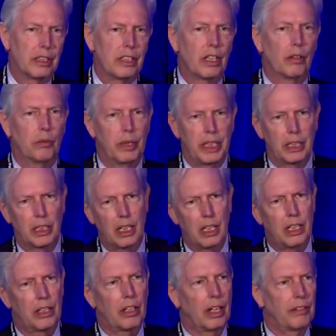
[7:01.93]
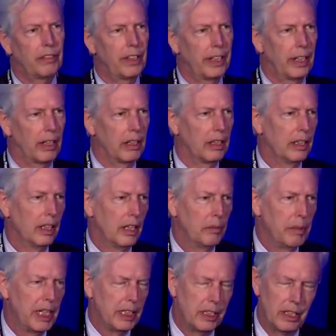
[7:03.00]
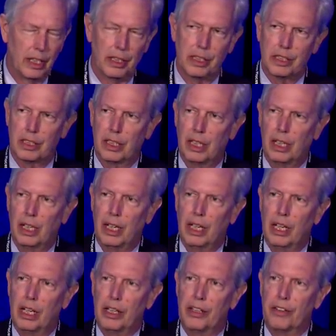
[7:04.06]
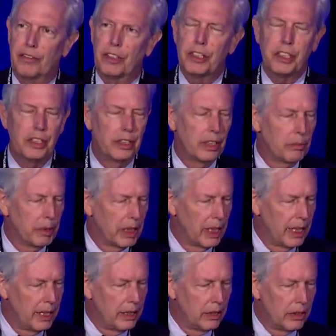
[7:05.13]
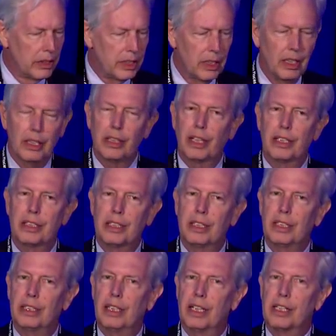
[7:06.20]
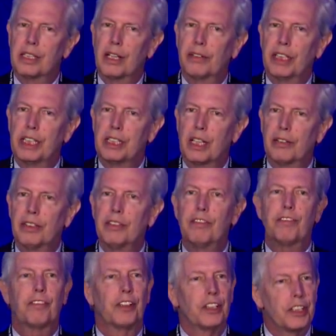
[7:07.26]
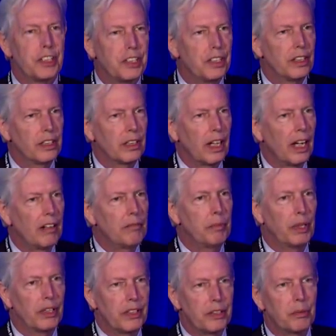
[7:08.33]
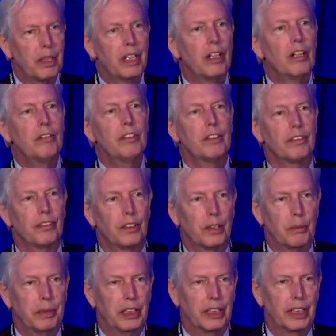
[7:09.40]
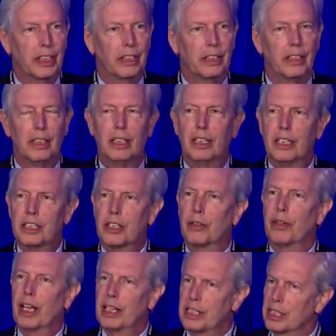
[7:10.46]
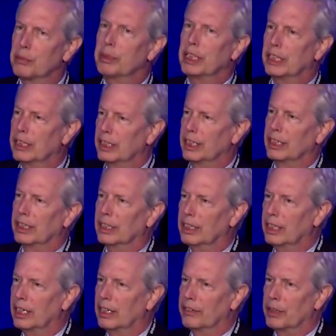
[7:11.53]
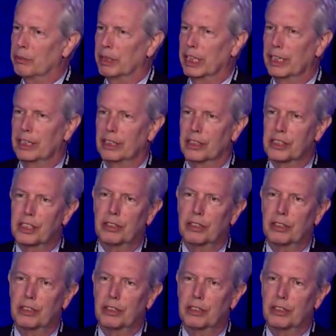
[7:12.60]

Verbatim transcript: So we cut it off there. Made sense. The first year of the millennials, 1977, first year live births went over 4 million. So that's the beginning of the millennials.